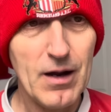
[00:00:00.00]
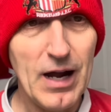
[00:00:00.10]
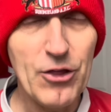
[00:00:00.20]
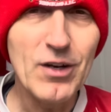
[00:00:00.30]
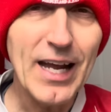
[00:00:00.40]

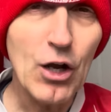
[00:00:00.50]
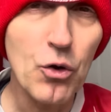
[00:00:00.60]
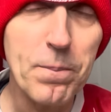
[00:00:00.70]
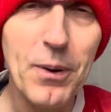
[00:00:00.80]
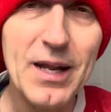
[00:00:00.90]
Are they going to get
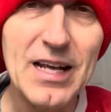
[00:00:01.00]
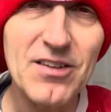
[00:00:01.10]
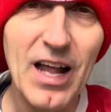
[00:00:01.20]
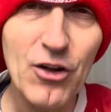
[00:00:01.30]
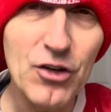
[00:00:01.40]
good players
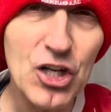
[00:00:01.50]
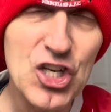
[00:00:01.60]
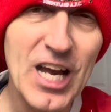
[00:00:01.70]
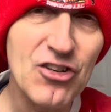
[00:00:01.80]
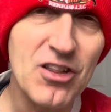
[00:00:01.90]
in? Are they going to
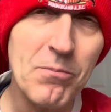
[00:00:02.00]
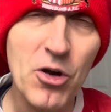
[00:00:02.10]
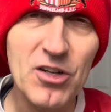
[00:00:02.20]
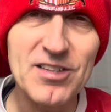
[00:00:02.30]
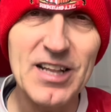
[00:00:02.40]
change the
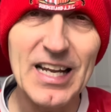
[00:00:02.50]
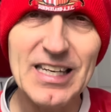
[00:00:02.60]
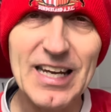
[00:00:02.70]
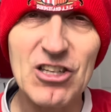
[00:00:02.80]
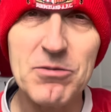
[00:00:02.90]
model slightly
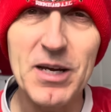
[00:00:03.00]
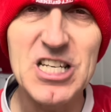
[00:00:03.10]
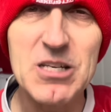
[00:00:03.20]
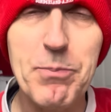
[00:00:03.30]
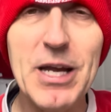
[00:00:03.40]
and get some
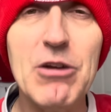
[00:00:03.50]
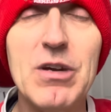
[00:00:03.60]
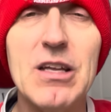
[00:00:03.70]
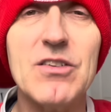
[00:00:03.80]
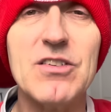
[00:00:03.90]

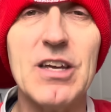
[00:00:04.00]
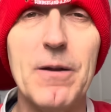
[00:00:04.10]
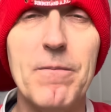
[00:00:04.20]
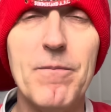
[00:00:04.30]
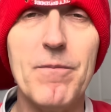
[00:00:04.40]
experience
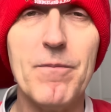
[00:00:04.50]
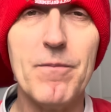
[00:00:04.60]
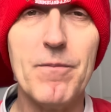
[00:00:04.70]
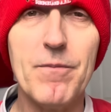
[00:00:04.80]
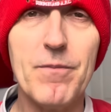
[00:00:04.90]
in?
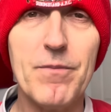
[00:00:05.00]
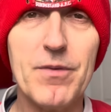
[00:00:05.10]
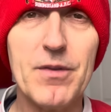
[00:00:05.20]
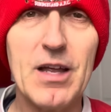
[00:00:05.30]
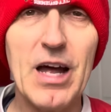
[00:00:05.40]

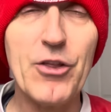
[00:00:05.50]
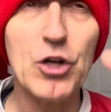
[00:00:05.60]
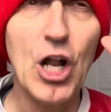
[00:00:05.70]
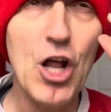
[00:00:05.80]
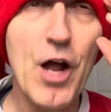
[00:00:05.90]
Are they
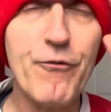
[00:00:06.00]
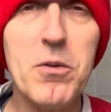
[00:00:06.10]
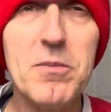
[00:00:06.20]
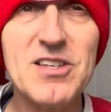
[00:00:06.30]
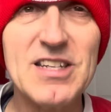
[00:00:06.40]
going to learn from the
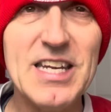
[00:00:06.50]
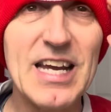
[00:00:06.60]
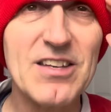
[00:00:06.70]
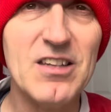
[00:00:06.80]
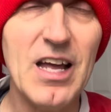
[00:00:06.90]

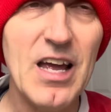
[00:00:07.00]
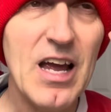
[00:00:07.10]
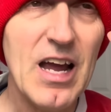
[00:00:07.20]
mistakes and